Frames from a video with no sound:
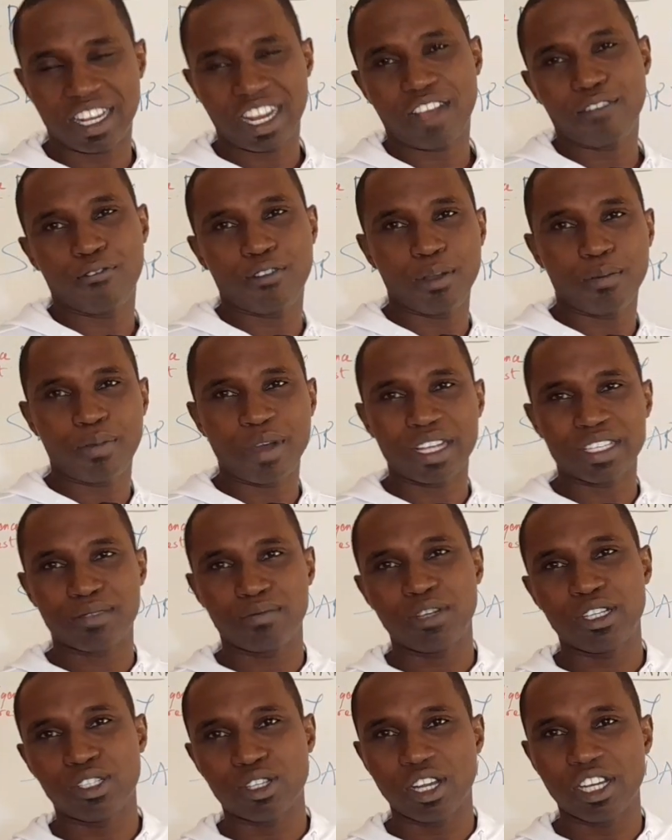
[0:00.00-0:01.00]
Land flippers,
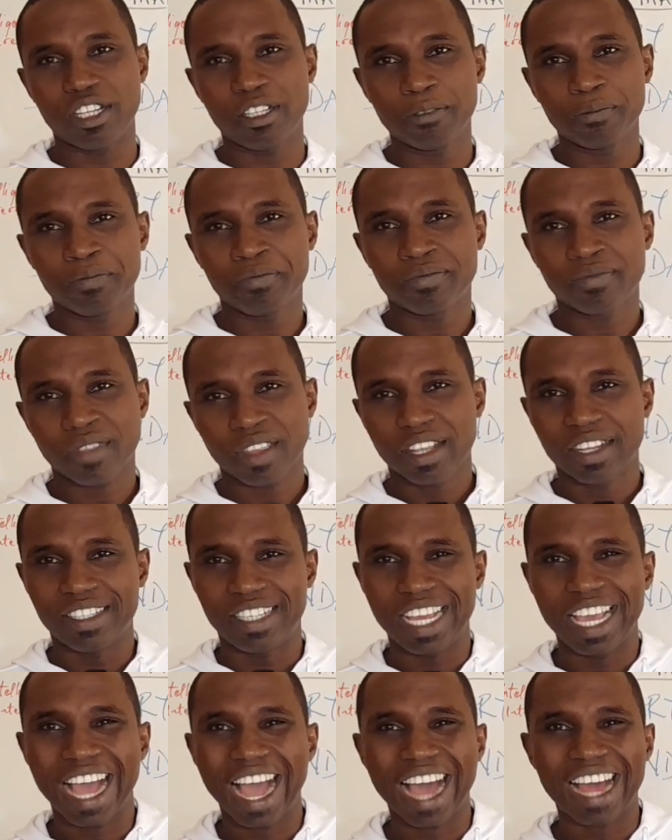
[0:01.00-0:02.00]
majorly,
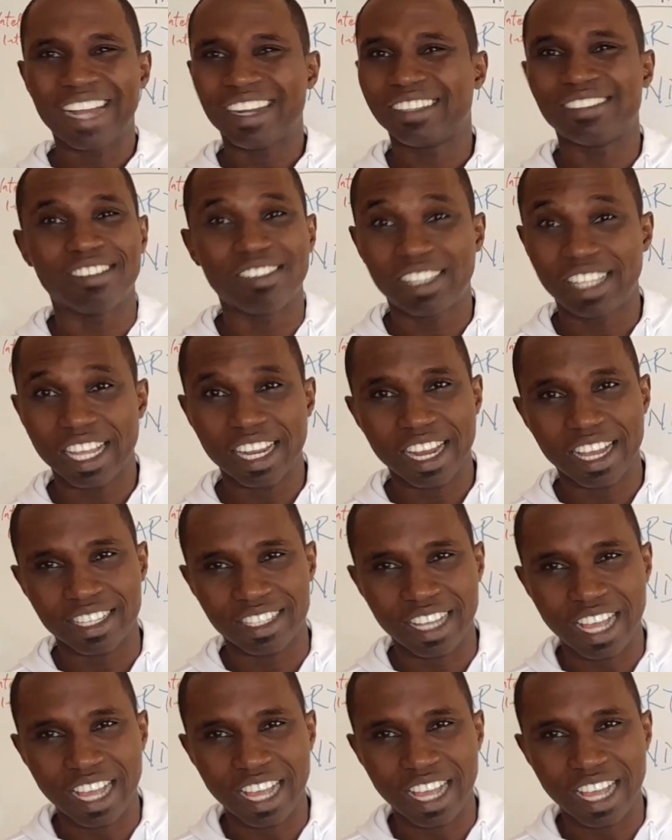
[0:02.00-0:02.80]
they are retailers.